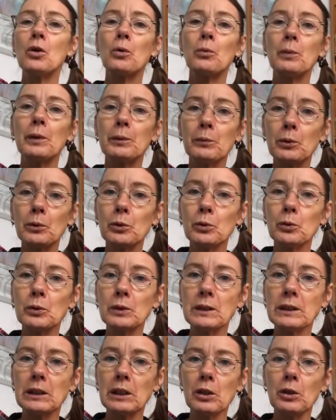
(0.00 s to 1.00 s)
We would
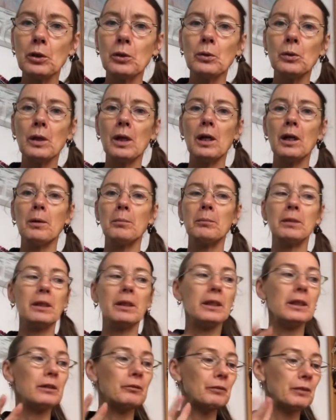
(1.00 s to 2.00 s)
also,
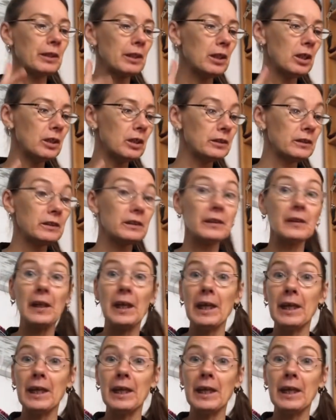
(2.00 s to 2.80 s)
in regards to the